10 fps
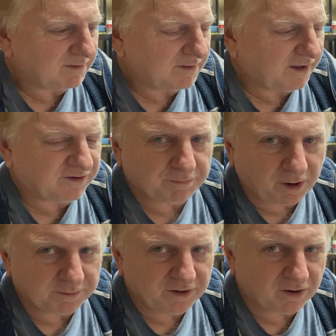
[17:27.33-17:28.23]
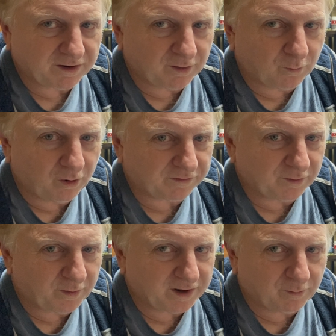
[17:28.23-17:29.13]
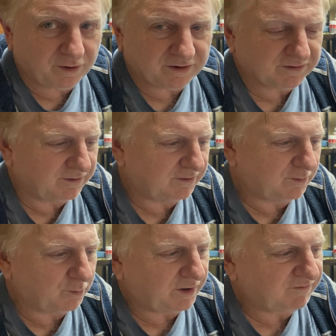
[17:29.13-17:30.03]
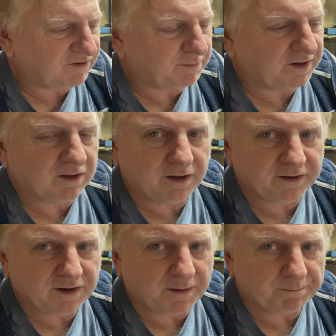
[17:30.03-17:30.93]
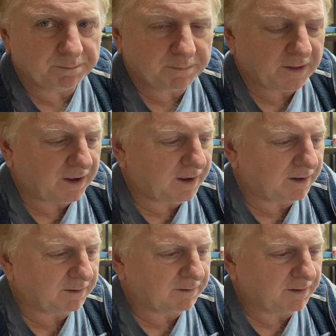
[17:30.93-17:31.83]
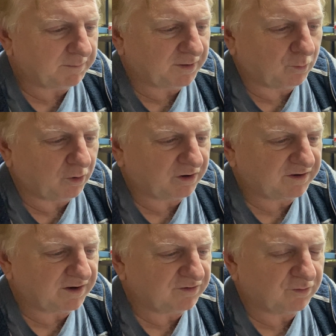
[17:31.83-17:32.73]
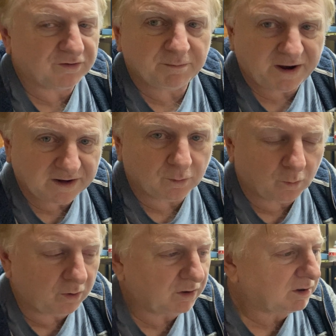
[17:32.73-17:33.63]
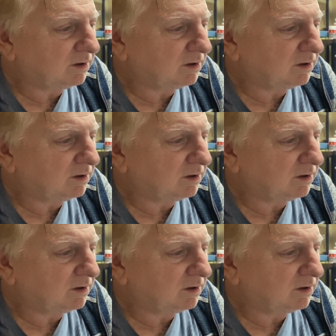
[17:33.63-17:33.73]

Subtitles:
it's probably not going to work the way you want it to. It would have to be cleaned up, a bit of work done to it to make it work.